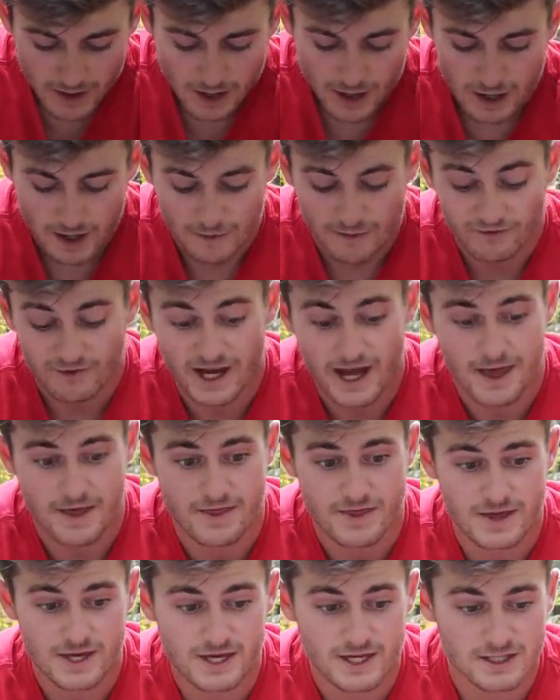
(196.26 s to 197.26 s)
Um, I've got
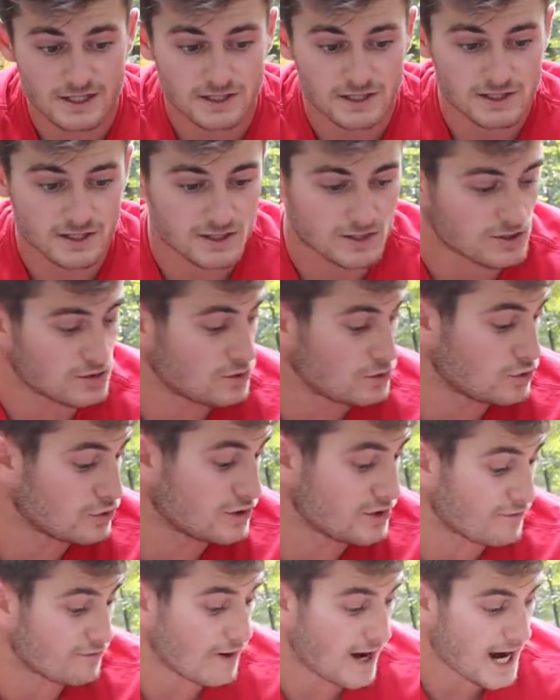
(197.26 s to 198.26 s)
these to
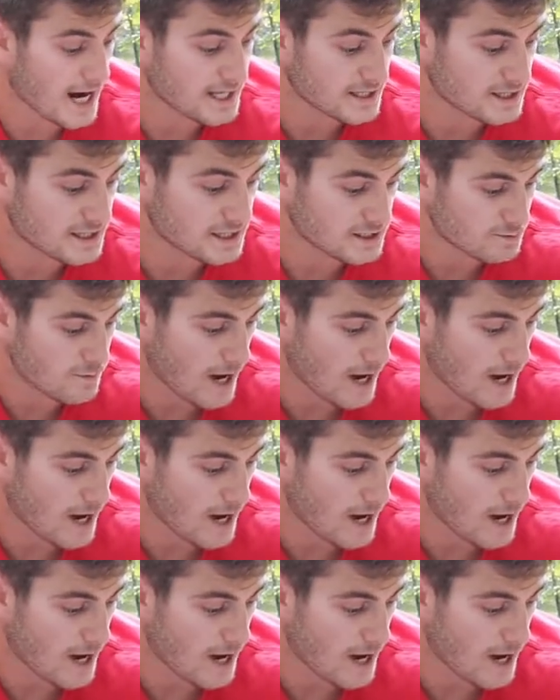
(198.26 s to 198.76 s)
divide these